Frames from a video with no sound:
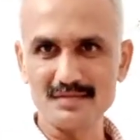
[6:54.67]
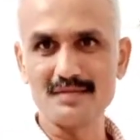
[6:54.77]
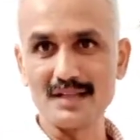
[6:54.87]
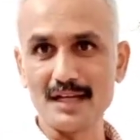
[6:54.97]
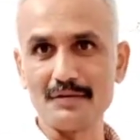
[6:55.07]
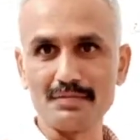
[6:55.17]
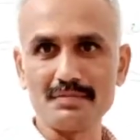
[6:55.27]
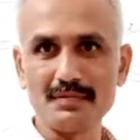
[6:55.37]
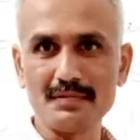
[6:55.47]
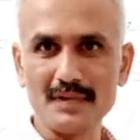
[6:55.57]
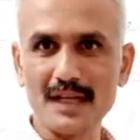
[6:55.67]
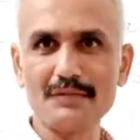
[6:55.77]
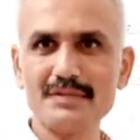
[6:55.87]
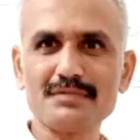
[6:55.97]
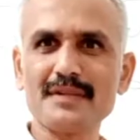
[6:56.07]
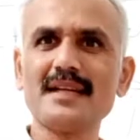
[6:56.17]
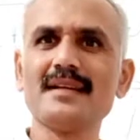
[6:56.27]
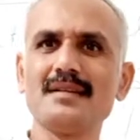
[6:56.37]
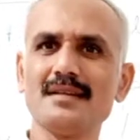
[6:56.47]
Love. Love is a very